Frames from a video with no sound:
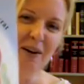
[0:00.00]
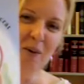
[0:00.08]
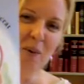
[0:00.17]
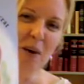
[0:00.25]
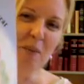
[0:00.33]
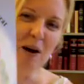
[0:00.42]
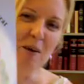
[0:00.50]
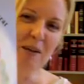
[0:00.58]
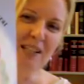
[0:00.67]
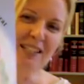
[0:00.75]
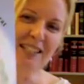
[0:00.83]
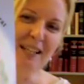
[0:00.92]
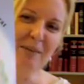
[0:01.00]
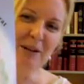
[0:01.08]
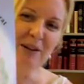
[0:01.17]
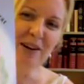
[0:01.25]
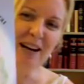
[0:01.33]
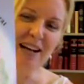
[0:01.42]
Why Mommy is a
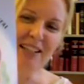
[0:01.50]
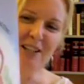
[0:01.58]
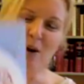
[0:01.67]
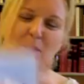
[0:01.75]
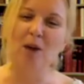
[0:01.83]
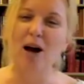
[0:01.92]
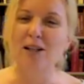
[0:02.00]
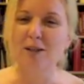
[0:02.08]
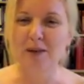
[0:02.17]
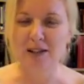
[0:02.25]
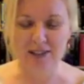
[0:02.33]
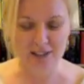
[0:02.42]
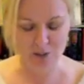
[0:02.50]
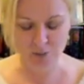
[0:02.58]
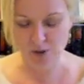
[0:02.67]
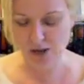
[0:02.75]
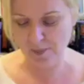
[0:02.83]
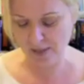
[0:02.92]
Democrat. I blogged about this a
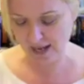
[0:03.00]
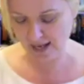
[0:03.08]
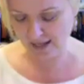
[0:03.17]
while back,